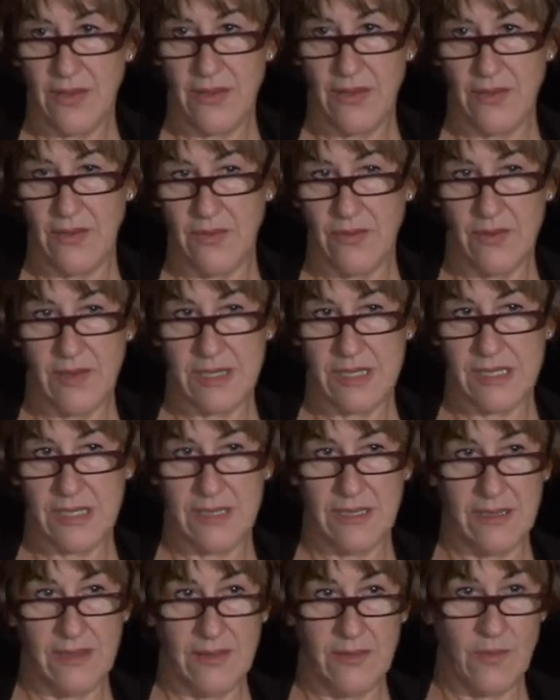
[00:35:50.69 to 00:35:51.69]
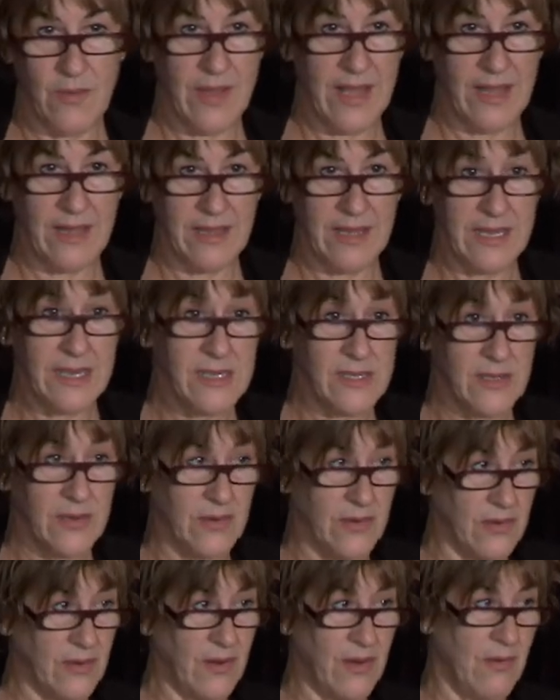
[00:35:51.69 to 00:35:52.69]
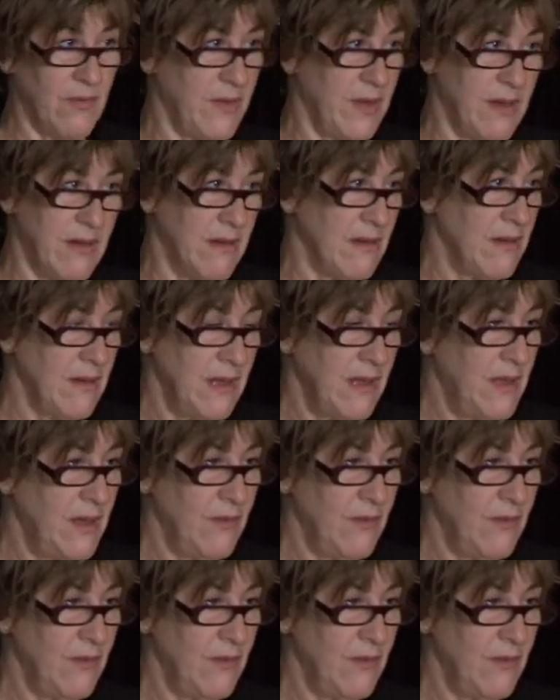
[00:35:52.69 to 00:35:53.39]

who, until well into her career,